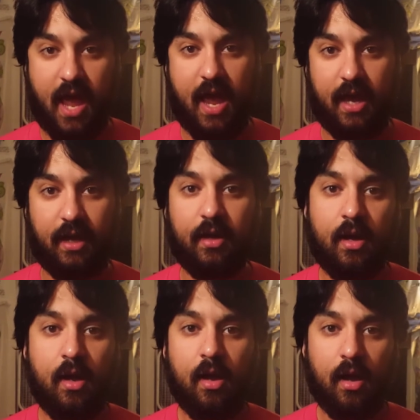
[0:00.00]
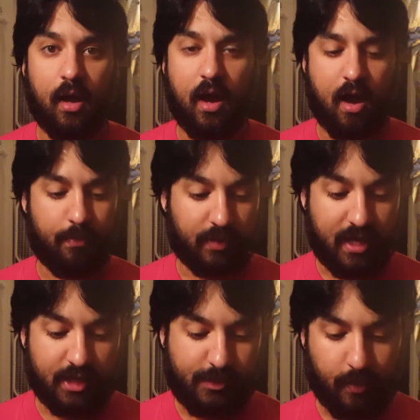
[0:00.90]
a
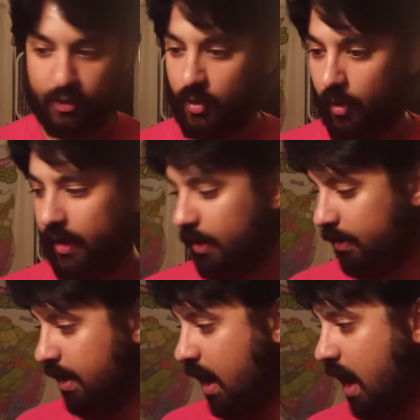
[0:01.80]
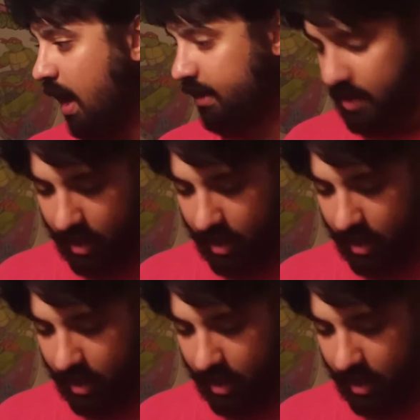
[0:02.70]
kids meal toy or not.